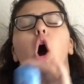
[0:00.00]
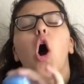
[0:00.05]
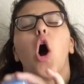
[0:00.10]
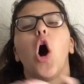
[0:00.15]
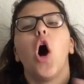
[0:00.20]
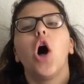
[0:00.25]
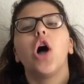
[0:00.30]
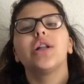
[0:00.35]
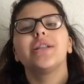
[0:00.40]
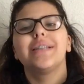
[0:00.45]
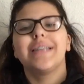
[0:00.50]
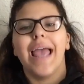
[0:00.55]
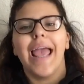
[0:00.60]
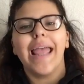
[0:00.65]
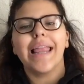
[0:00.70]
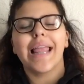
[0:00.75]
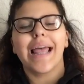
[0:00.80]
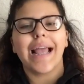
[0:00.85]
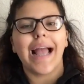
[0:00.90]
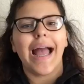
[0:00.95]
all
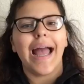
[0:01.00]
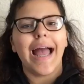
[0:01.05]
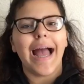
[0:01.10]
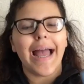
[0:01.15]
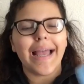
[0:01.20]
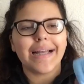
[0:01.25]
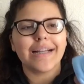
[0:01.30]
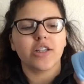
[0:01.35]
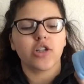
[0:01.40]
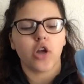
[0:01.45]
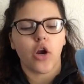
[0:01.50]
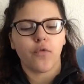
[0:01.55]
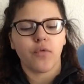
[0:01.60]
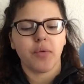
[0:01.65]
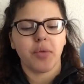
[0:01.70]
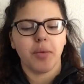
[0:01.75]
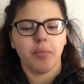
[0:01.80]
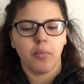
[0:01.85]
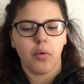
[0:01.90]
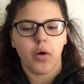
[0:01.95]
day. Like, I could start
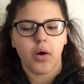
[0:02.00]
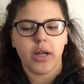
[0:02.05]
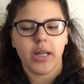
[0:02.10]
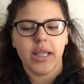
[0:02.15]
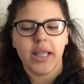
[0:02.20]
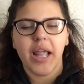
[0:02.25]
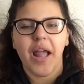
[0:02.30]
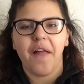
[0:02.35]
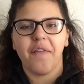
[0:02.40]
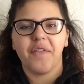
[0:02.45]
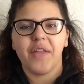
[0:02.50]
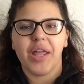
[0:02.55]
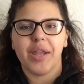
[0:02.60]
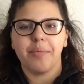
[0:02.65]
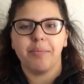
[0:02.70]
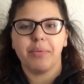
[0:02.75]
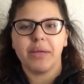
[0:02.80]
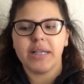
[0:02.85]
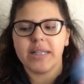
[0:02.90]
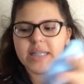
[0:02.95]
from the morning and
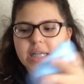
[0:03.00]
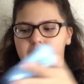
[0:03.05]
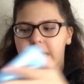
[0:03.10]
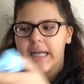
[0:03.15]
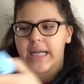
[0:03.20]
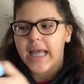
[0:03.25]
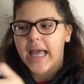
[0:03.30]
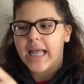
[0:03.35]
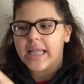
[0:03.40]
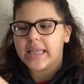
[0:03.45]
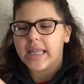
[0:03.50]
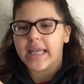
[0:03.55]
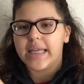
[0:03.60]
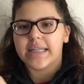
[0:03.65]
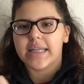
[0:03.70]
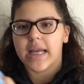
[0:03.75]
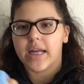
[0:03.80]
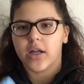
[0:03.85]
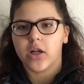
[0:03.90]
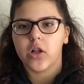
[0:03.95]
then be done at like
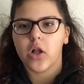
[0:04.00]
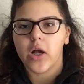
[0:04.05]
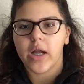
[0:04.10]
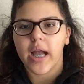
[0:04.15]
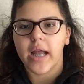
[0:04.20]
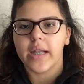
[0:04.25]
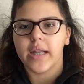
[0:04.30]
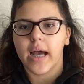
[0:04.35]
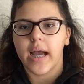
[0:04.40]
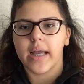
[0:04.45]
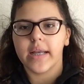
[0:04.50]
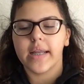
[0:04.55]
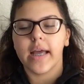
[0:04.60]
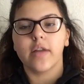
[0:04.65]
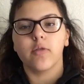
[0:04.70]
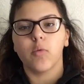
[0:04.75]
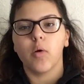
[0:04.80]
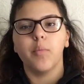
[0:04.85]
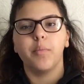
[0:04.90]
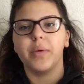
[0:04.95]
10 o'clock at night.
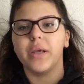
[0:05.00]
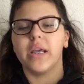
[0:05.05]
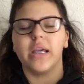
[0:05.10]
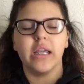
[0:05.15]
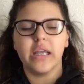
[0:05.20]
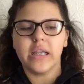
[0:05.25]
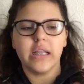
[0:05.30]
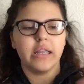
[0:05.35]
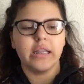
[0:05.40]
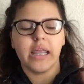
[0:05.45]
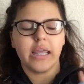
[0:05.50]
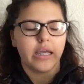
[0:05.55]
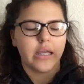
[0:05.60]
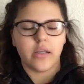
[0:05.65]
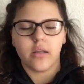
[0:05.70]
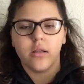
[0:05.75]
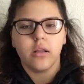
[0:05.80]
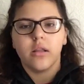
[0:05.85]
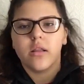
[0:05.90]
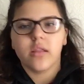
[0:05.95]
And it won't be, like,
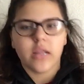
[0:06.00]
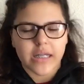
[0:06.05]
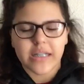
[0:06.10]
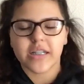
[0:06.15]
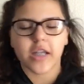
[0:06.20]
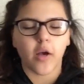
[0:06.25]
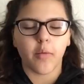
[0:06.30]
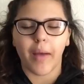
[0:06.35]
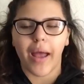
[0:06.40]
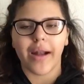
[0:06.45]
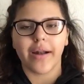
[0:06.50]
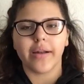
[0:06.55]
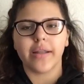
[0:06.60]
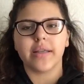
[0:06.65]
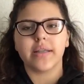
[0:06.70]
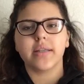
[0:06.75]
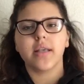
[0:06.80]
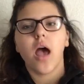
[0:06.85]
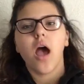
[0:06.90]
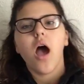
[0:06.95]
that's how bad it
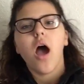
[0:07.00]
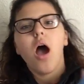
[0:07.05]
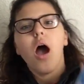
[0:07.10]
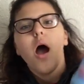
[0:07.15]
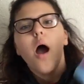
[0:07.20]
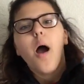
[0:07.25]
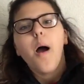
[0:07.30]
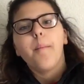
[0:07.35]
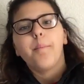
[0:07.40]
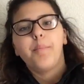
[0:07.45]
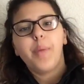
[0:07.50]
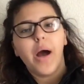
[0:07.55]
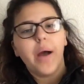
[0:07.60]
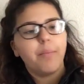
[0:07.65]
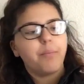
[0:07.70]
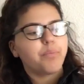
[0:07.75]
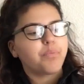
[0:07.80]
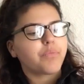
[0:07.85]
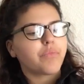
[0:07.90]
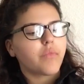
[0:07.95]
is. But
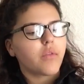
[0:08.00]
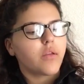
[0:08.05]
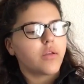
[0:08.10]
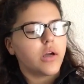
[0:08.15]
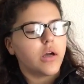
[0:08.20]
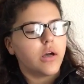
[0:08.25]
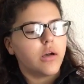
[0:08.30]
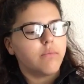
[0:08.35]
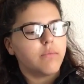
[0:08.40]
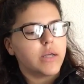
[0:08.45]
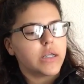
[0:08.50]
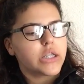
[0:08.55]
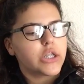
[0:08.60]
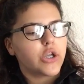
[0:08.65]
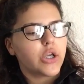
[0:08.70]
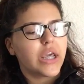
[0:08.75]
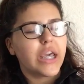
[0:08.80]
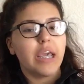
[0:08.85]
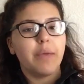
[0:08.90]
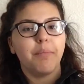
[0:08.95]

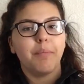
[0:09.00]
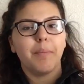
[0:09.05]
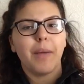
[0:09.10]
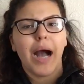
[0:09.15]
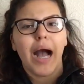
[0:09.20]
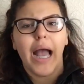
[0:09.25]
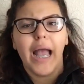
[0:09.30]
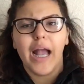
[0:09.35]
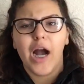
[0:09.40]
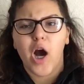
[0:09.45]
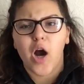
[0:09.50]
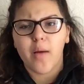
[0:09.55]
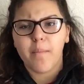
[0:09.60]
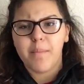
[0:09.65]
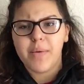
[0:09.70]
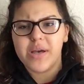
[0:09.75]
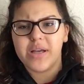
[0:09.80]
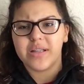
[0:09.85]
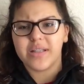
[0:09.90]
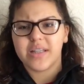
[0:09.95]
to keep my
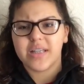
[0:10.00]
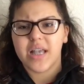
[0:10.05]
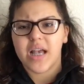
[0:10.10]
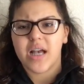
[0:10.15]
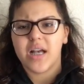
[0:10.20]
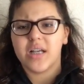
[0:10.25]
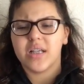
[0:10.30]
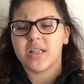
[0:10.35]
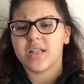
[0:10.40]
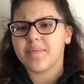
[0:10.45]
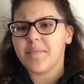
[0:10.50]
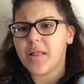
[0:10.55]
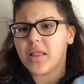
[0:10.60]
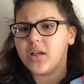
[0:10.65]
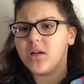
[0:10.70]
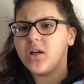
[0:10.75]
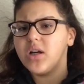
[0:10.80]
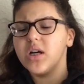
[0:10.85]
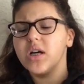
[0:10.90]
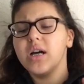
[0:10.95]
armpits
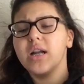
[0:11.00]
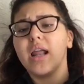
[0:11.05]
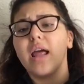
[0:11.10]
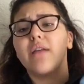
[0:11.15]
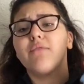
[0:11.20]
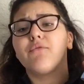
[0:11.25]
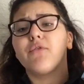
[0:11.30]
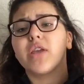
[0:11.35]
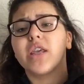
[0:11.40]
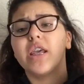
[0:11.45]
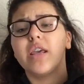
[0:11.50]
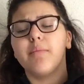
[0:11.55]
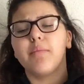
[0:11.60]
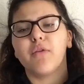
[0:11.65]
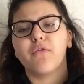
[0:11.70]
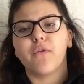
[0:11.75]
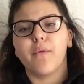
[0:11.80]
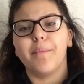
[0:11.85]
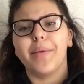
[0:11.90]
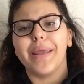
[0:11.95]
smelling good and to keep
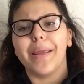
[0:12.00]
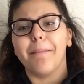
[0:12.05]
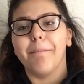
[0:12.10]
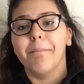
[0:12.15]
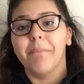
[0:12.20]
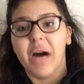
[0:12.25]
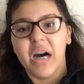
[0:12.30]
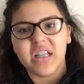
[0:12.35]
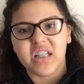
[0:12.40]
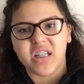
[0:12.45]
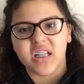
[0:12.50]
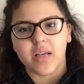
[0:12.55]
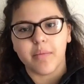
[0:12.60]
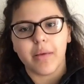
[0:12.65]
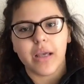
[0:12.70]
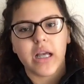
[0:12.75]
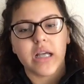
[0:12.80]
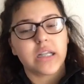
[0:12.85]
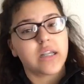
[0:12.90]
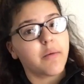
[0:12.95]
me from being musty,
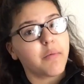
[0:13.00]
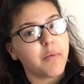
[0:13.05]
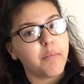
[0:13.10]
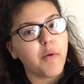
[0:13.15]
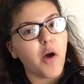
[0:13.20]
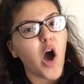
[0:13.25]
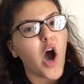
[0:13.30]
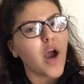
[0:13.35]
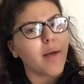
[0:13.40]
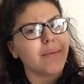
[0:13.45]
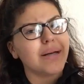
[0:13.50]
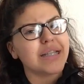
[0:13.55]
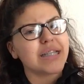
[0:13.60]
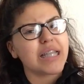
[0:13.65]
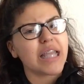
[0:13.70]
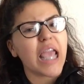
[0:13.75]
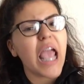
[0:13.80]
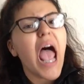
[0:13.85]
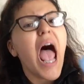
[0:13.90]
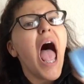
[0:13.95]
because some people are
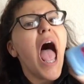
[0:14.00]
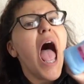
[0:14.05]
musty,